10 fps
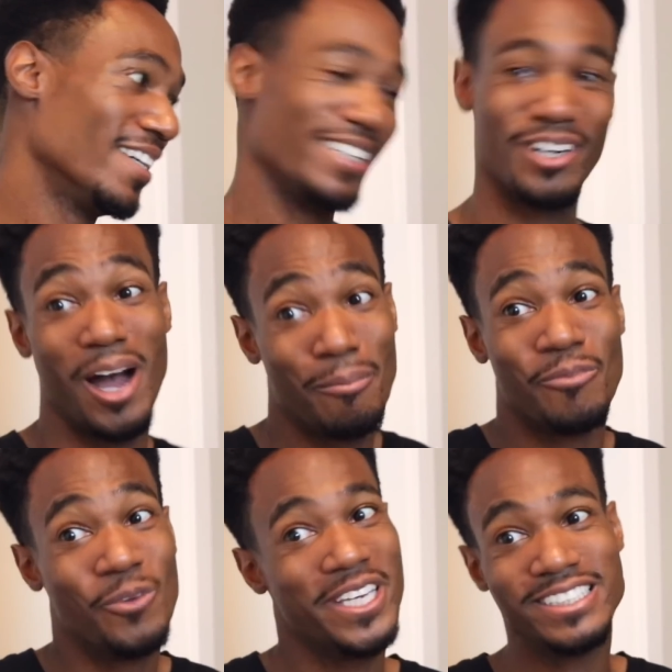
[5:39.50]
You know,
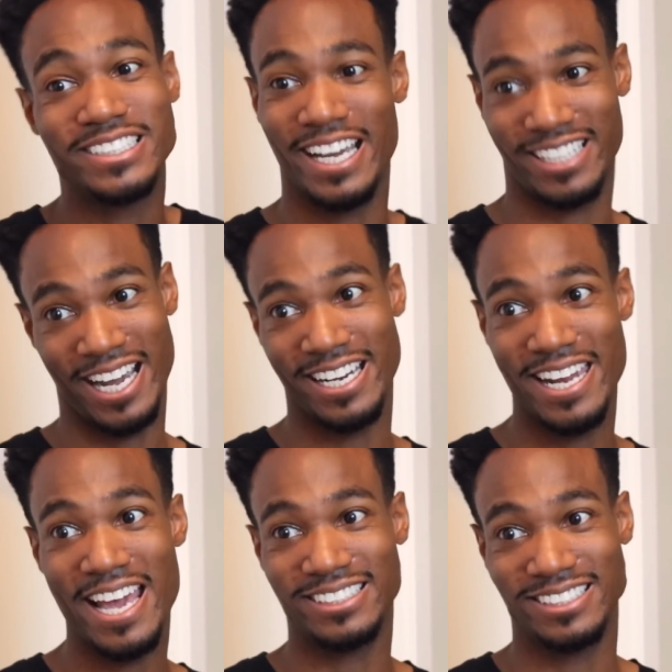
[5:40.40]
I'm, we into that kind of
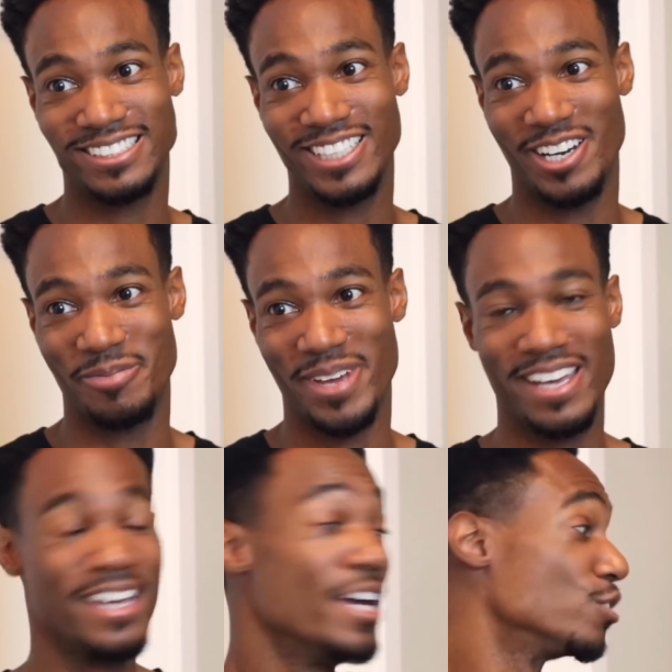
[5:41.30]
nasty stuff,
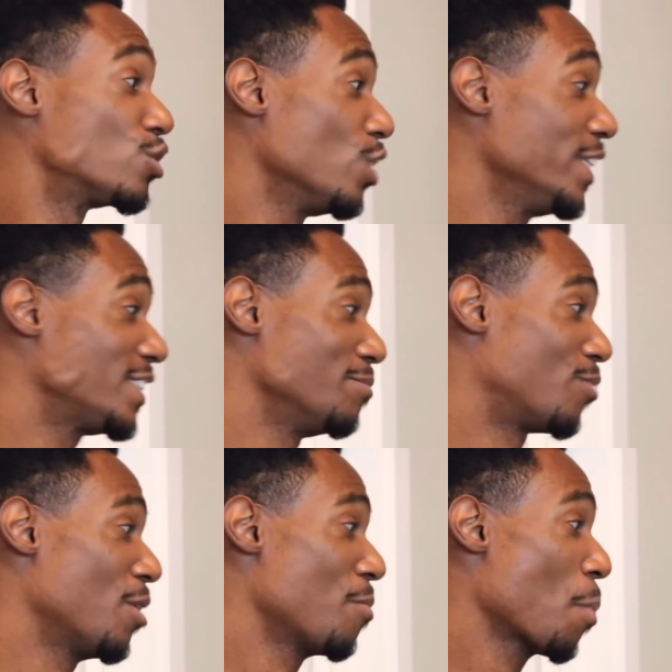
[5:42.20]
man. So listen,
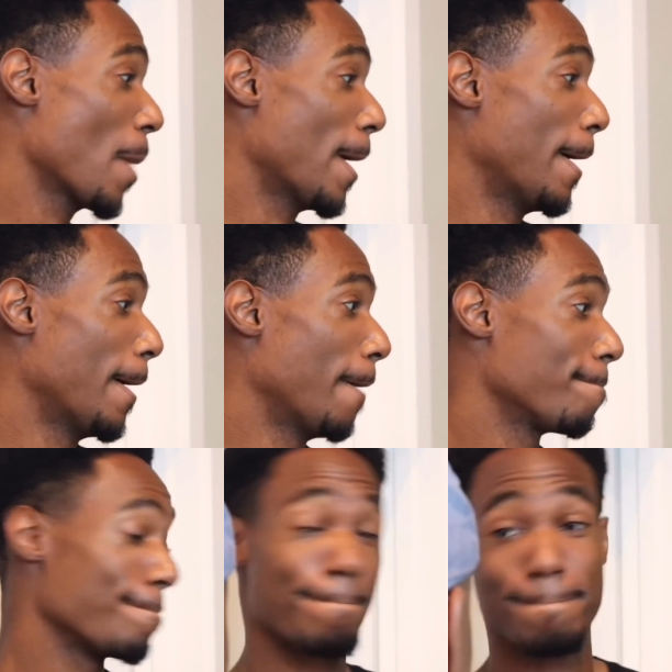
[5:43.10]
bro.
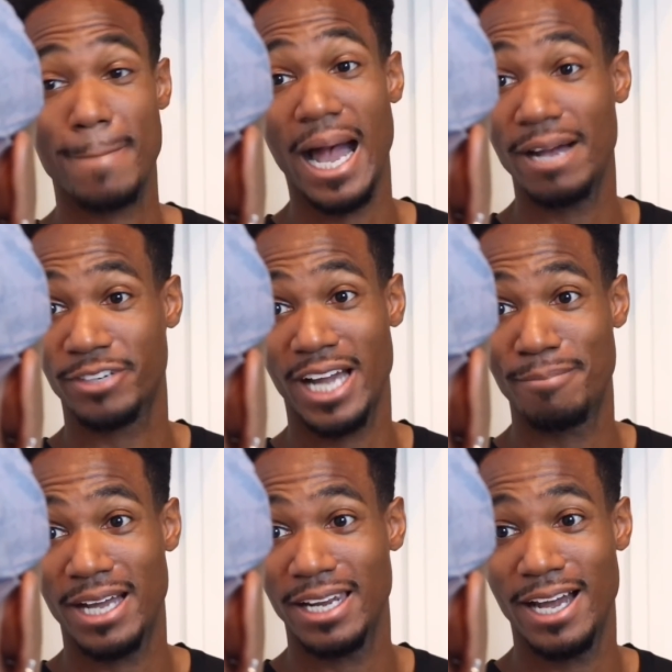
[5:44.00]
Um, I
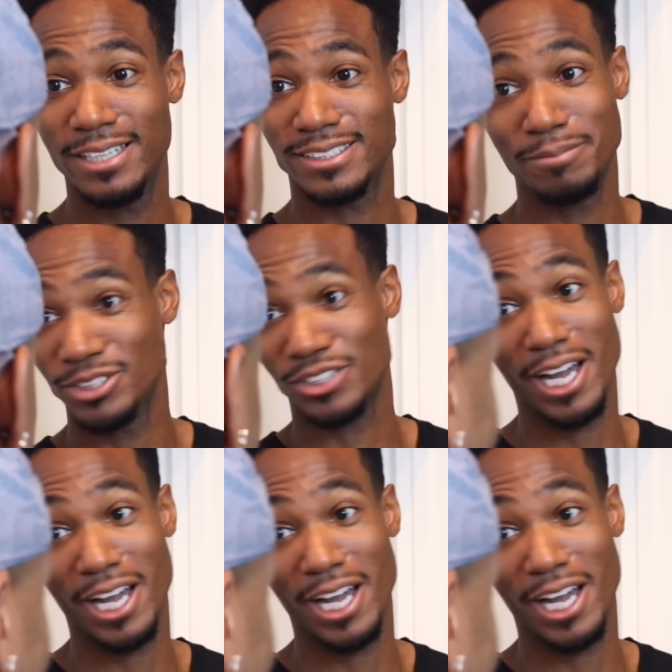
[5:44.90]
forgot my lines and I'm just